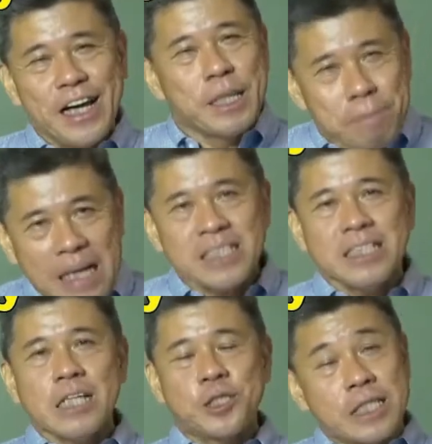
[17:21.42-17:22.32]
The
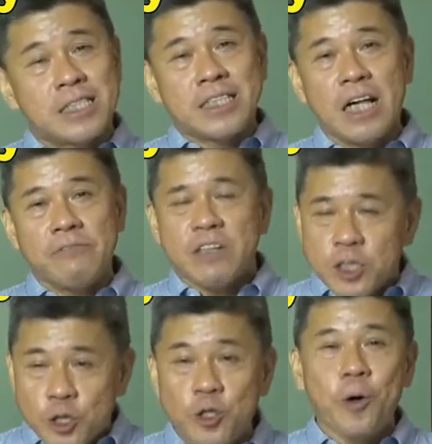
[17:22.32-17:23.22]
message itself
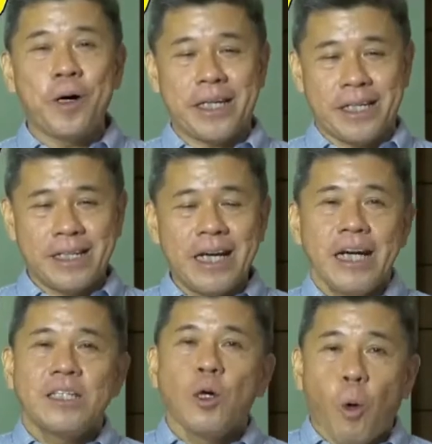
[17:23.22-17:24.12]
is joy.
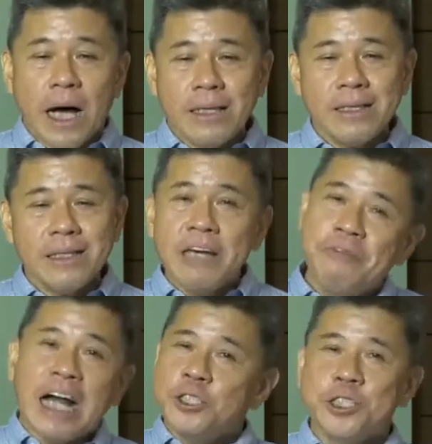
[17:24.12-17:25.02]
The one
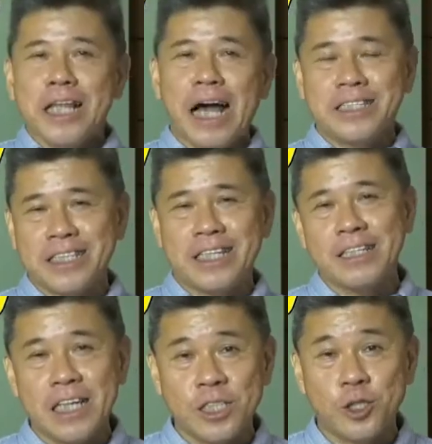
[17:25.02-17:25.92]

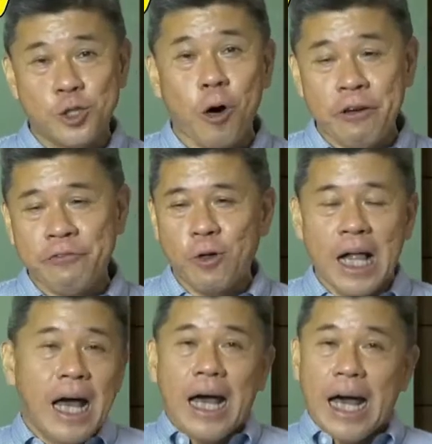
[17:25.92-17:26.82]
evangelizing is joyful,
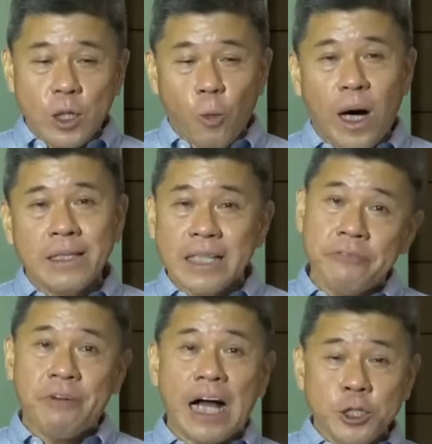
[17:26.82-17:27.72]
and the one
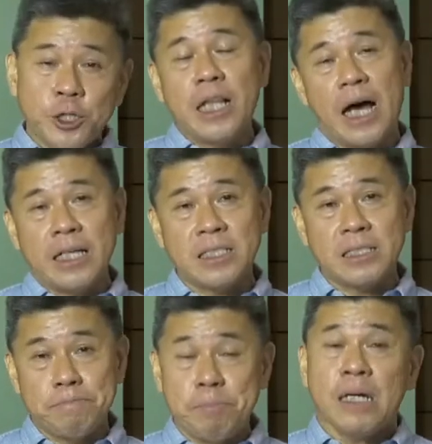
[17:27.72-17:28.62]

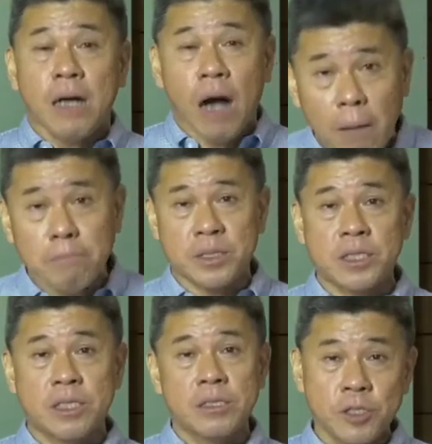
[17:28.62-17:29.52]
evangelized
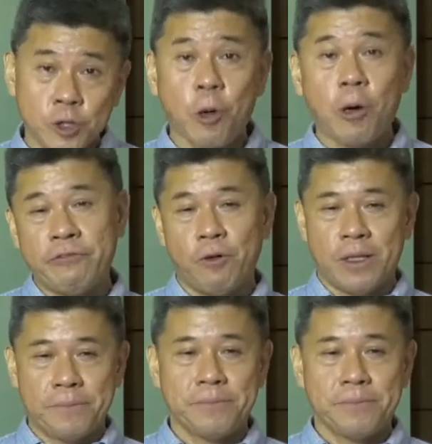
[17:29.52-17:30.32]
becomes joyful.